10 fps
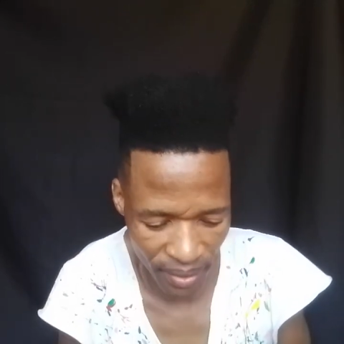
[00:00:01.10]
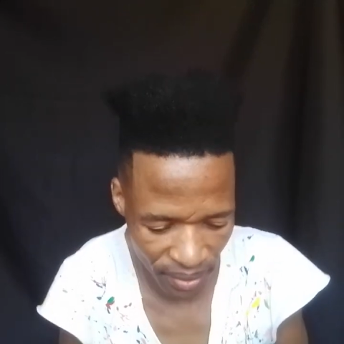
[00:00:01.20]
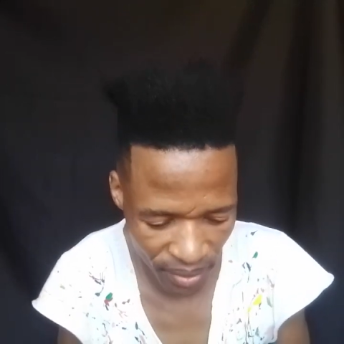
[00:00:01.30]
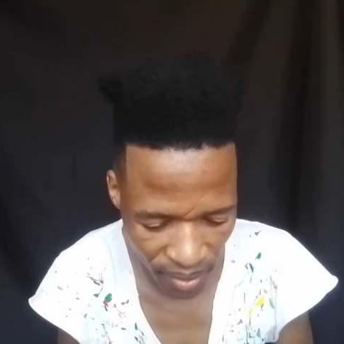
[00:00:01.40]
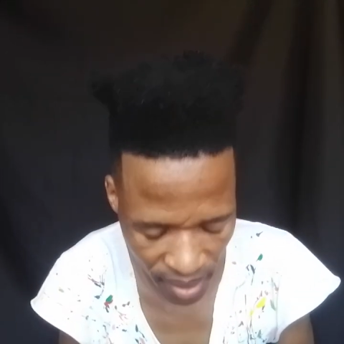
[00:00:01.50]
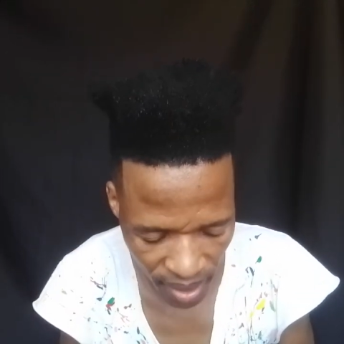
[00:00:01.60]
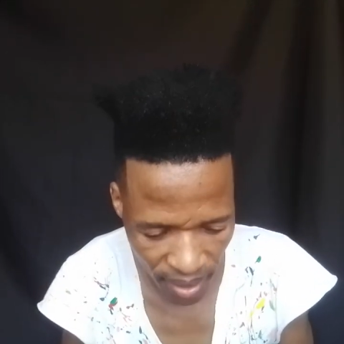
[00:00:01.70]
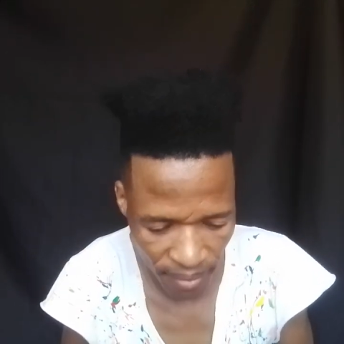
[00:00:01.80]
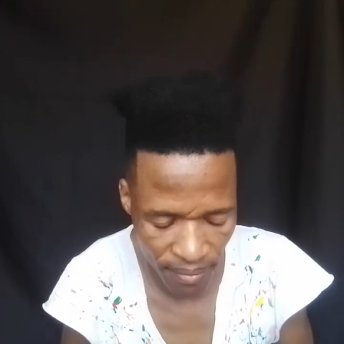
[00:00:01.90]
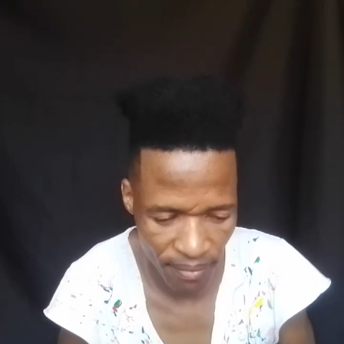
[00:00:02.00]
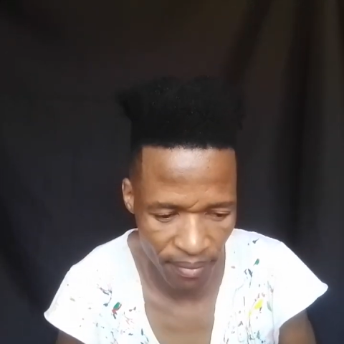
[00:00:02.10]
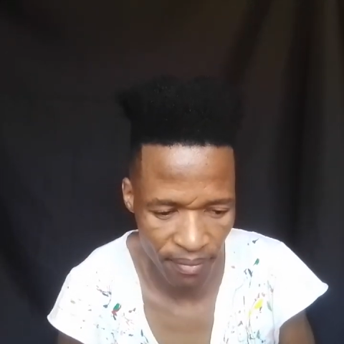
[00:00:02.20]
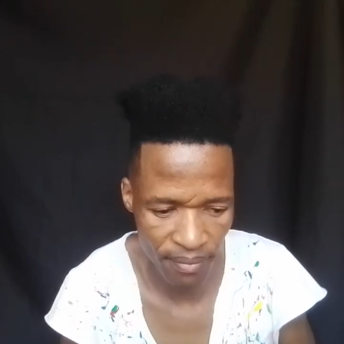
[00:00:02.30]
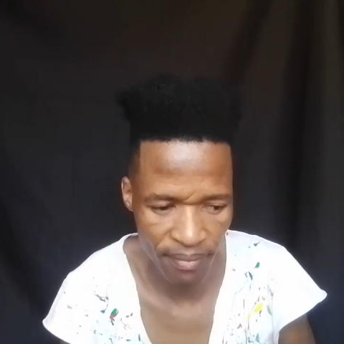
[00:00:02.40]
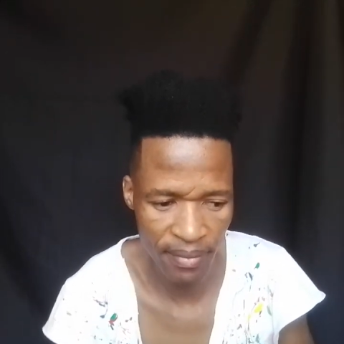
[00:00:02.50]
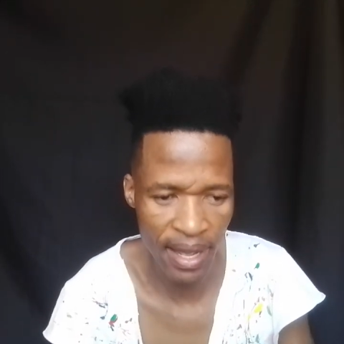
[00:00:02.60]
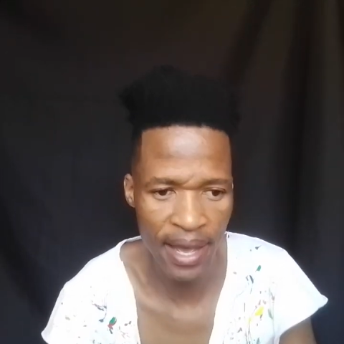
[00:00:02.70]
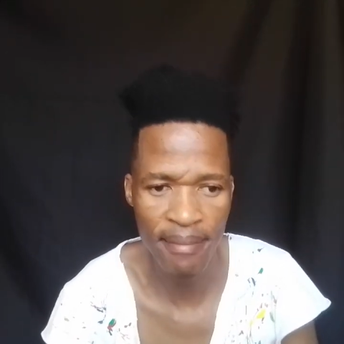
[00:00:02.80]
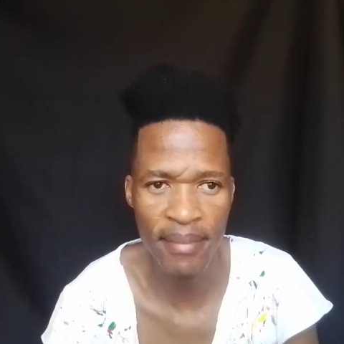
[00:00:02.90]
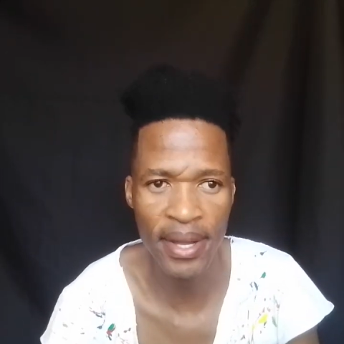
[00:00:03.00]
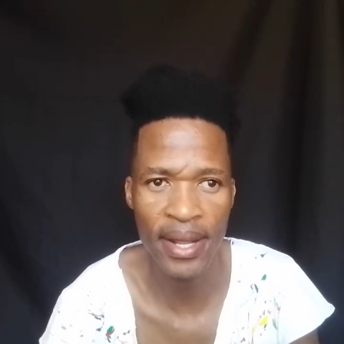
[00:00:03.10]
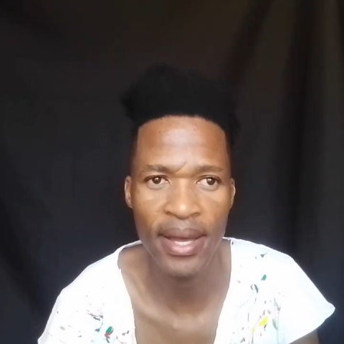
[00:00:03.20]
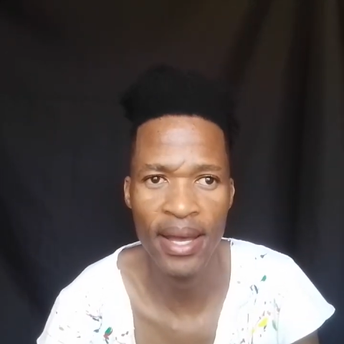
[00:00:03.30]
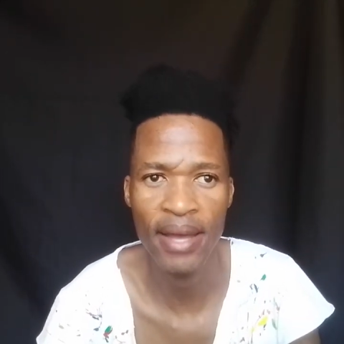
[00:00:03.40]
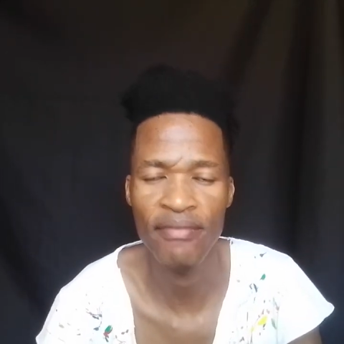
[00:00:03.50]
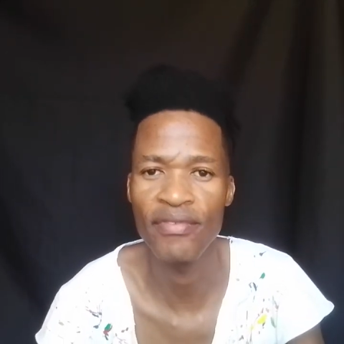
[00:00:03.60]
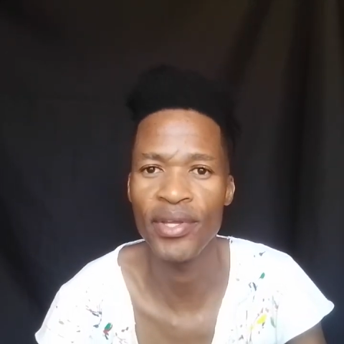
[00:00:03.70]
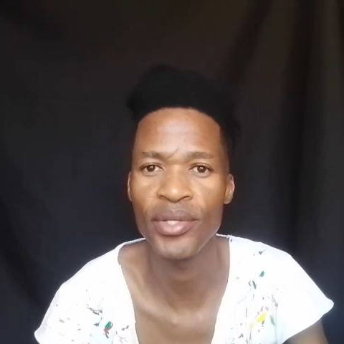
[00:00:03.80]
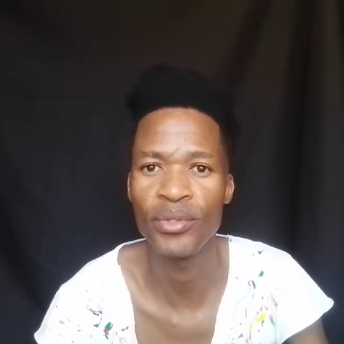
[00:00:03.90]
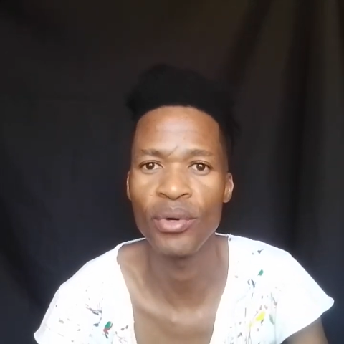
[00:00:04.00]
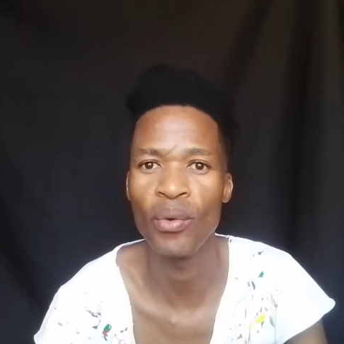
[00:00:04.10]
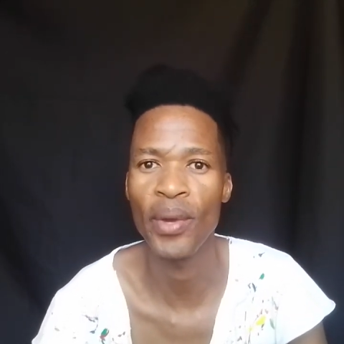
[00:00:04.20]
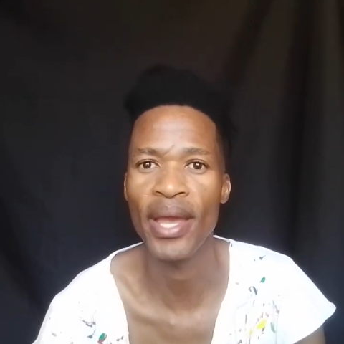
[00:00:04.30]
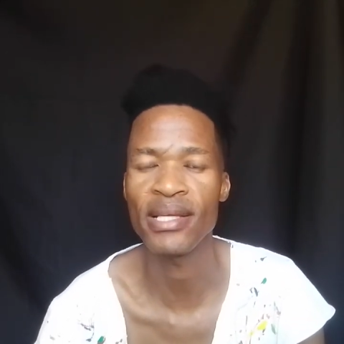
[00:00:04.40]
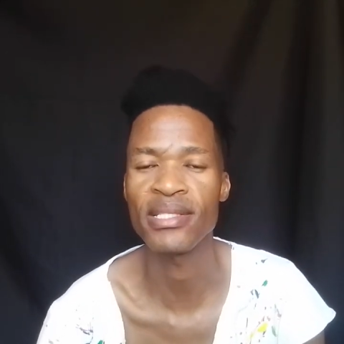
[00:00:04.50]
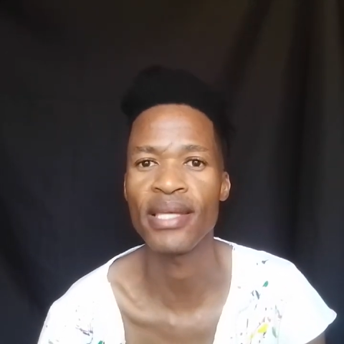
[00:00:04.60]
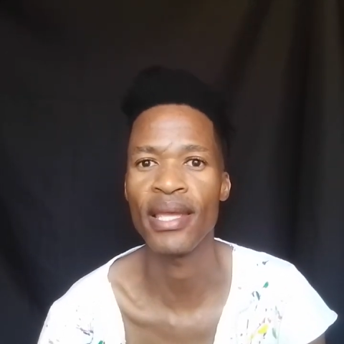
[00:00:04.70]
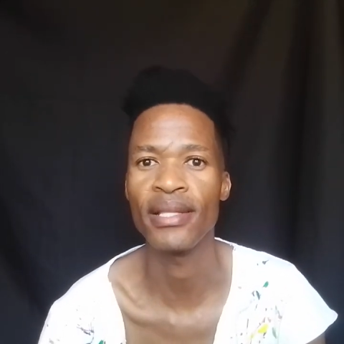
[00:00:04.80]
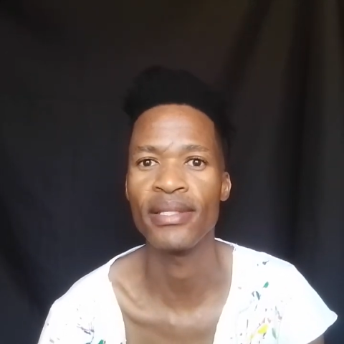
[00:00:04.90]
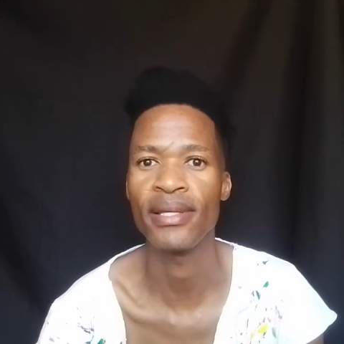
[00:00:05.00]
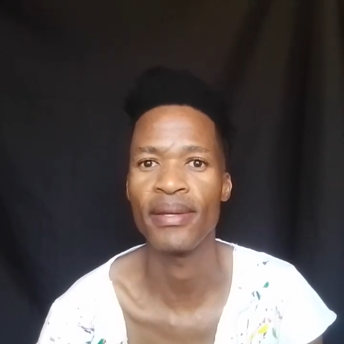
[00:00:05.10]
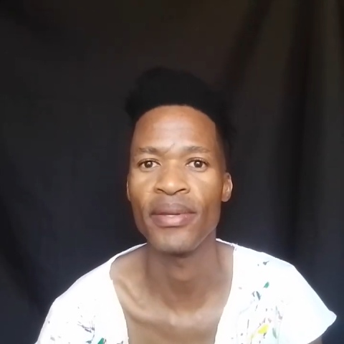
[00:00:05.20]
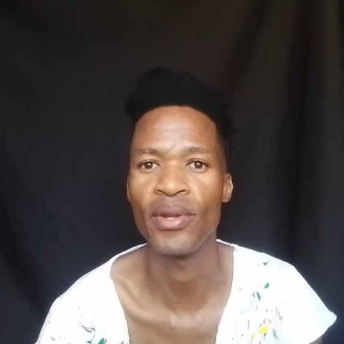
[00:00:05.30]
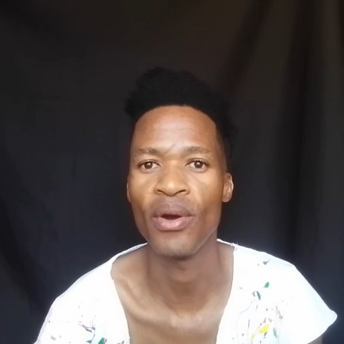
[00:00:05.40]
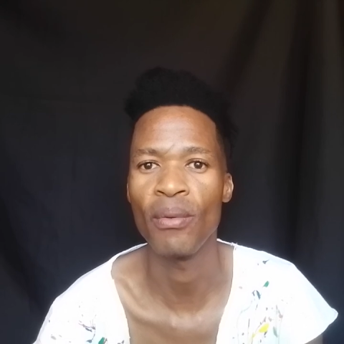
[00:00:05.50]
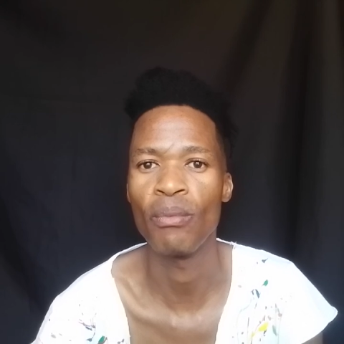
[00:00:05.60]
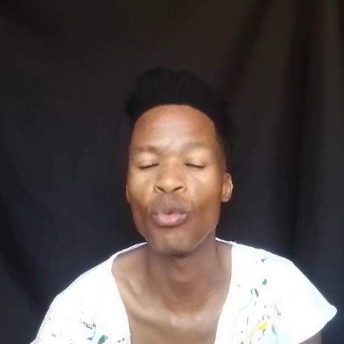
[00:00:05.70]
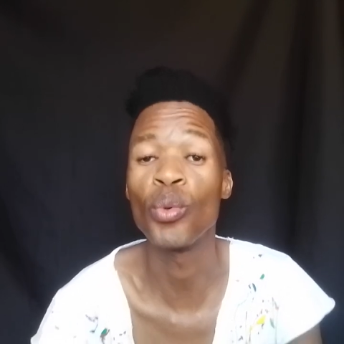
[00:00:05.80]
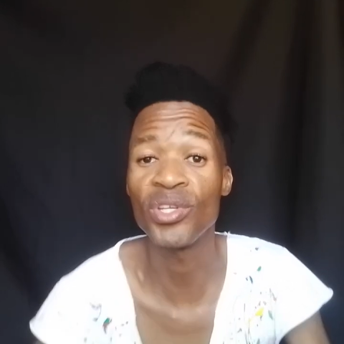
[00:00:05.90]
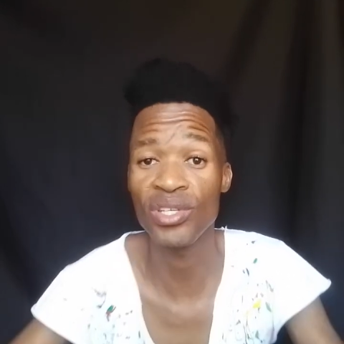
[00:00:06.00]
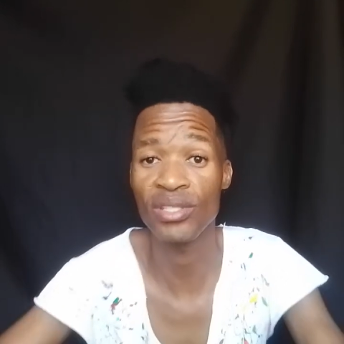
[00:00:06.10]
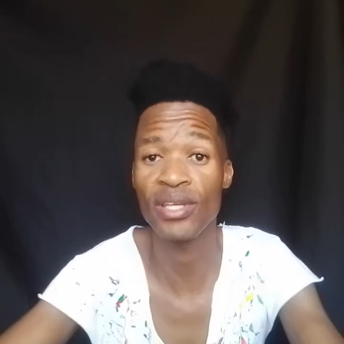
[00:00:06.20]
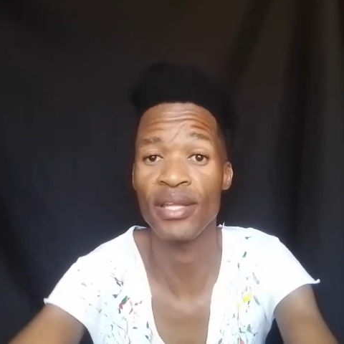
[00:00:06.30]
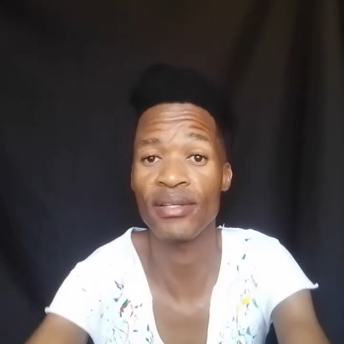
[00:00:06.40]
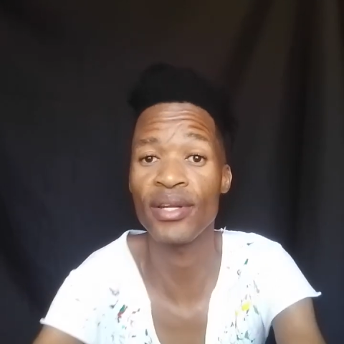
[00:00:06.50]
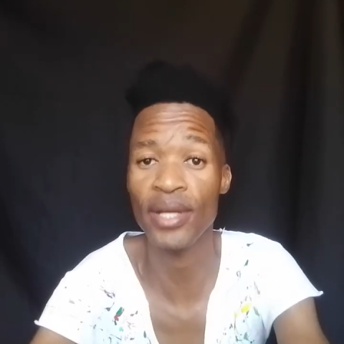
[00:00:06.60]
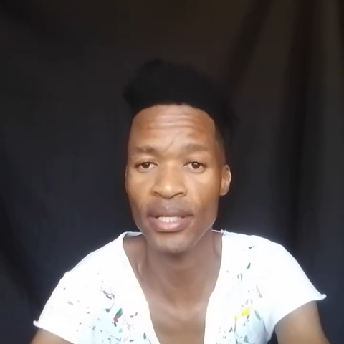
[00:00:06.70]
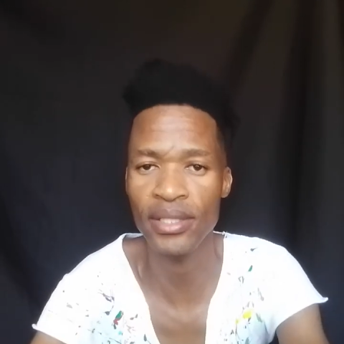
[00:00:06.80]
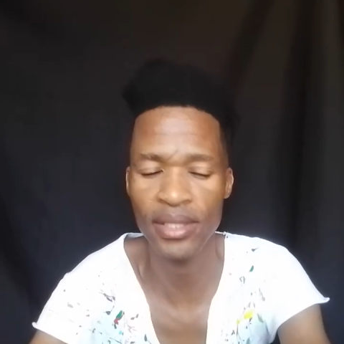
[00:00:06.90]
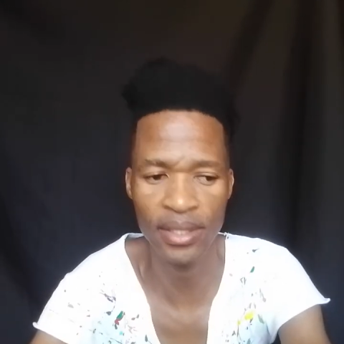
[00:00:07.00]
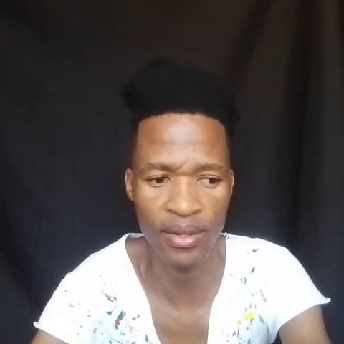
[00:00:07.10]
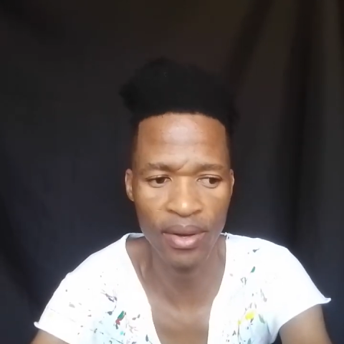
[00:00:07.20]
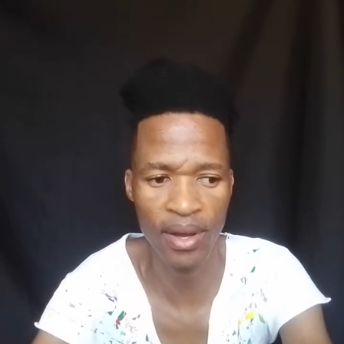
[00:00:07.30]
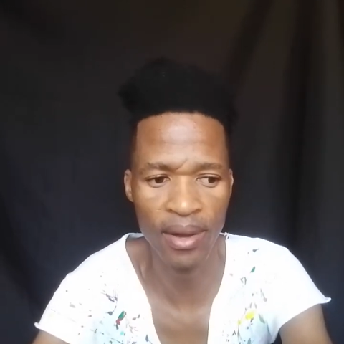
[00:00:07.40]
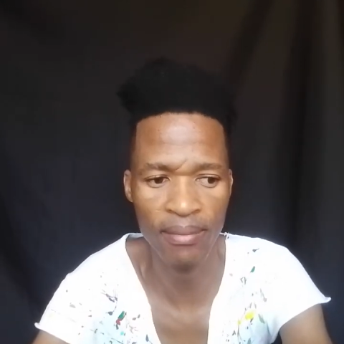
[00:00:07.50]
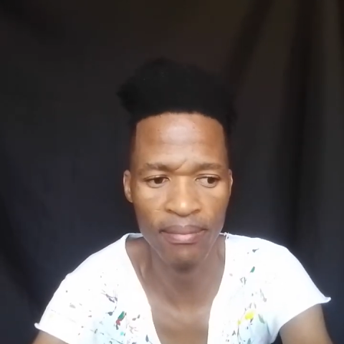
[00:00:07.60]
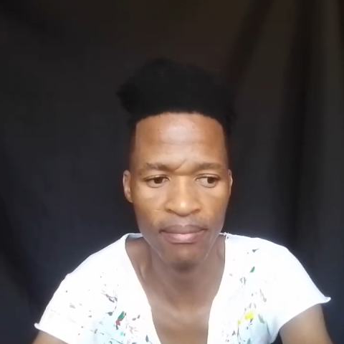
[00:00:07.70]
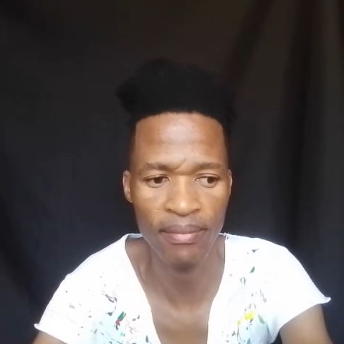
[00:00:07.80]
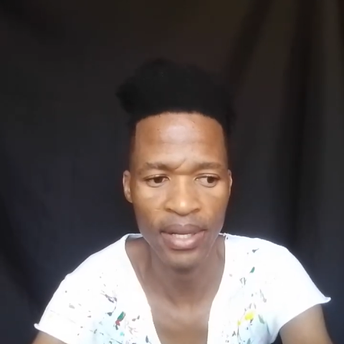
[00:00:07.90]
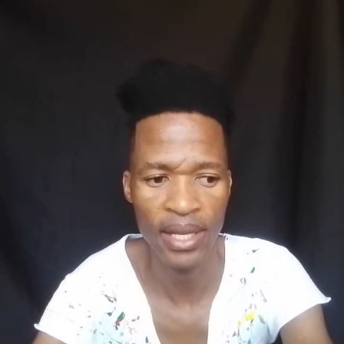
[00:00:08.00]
You know, I made a video where I said, you know, witches can create, you know,